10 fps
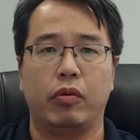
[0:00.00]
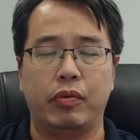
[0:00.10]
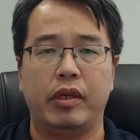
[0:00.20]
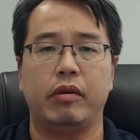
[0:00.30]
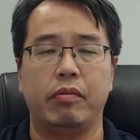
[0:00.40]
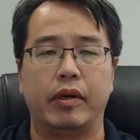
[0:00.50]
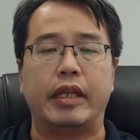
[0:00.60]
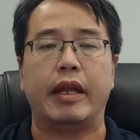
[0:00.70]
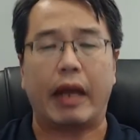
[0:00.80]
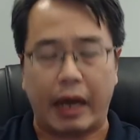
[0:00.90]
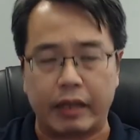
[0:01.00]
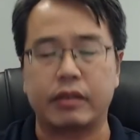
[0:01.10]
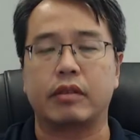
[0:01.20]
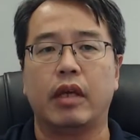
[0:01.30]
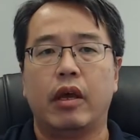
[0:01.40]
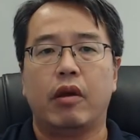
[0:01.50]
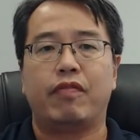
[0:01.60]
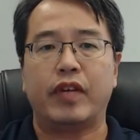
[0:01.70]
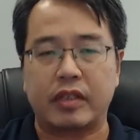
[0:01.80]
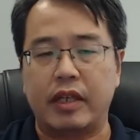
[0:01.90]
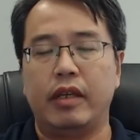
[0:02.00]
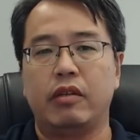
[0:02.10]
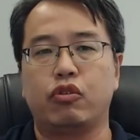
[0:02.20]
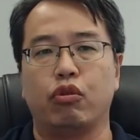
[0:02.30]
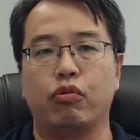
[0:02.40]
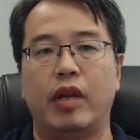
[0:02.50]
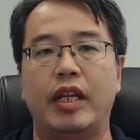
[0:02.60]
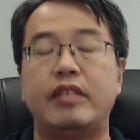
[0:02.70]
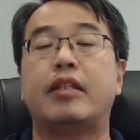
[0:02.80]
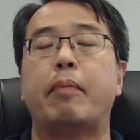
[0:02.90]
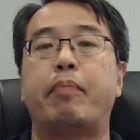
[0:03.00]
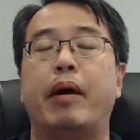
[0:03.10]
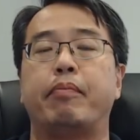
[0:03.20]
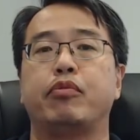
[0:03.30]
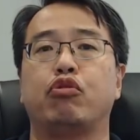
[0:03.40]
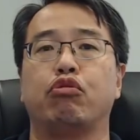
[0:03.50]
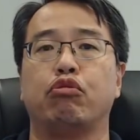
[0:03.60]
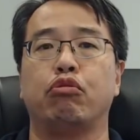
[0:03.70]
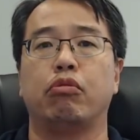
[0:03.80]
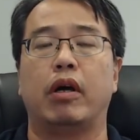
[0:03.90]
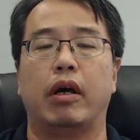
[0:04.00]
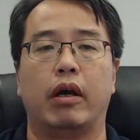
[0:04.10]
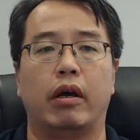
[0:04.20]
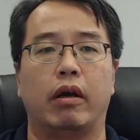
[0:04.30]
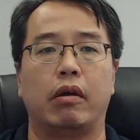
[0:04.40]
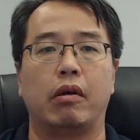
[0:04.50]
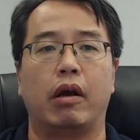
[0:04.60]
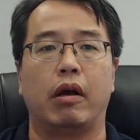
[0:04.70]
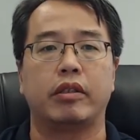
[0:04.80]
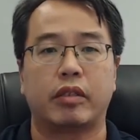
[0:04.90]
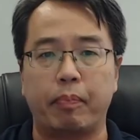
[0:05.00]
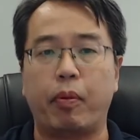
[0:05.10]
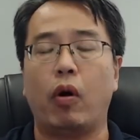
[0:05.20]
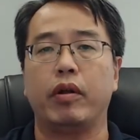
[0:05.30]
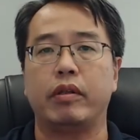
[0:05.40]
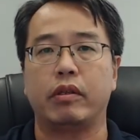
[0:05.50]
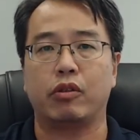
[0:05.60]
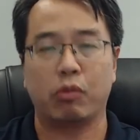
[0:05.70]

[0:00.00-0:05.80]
we were then asked, firstly, to really step up to support,